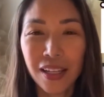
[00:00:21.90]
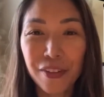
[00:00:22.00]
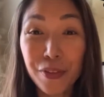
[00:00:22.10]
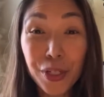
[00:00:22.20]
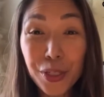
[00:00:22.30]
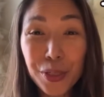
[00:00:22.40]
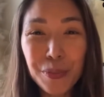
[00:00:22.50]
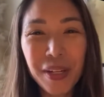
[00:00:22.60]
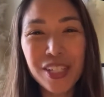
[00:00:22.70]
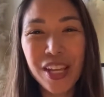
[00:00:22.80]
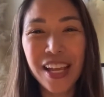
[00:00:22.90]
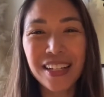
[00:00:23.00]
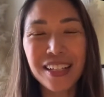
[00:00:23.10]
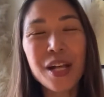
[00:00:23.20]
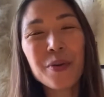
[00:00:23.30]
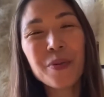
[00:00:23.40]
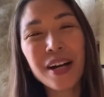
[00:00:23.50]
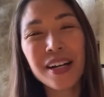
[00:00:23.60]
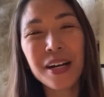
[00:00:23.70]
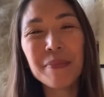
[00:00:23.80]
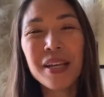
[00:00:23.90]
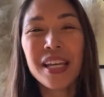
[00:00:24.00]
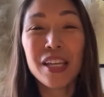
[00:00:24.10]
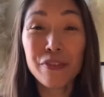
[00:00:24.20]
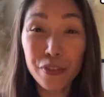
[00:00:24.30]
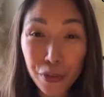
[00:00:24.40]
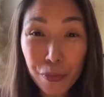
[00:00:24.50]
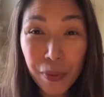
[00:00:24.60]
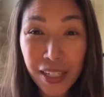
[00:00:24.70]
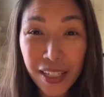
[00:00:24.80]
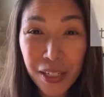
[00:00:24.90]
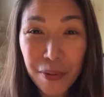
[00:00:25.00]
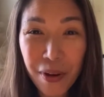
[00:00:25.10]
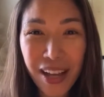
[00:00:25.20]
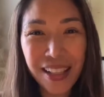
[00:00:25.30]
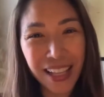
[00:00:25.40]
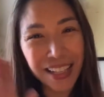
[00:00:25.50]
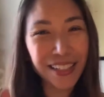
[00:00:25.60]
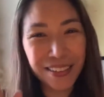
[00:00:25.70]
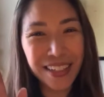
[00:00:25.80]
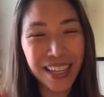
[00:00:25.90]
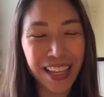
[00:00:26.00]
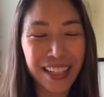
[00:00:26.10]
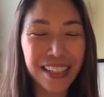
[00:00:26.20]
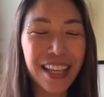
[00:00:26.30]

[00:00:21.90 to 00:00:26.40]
you're new to my channel, welcome. If you've been here a while, hello again.